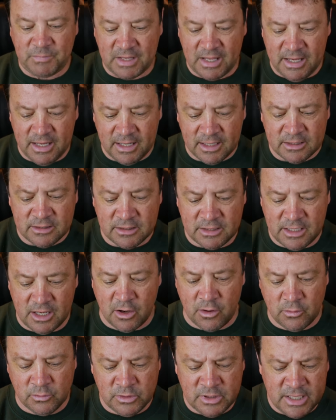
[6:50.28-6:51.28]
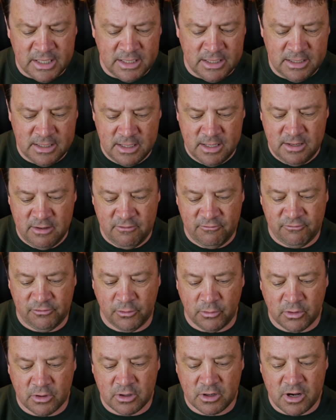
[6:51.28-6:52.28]
And the only
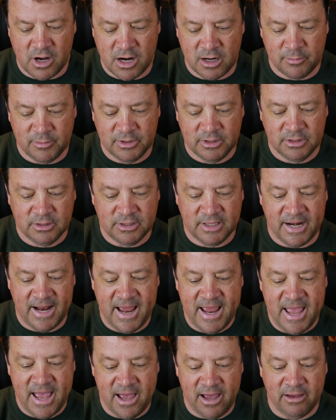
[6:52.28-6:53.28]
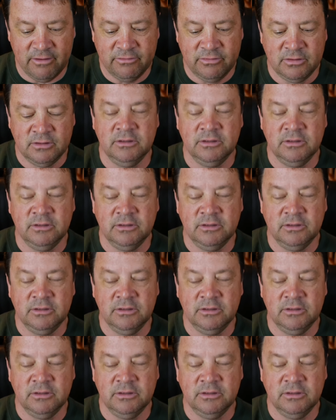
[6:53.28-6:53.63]
fluorocarbon that I have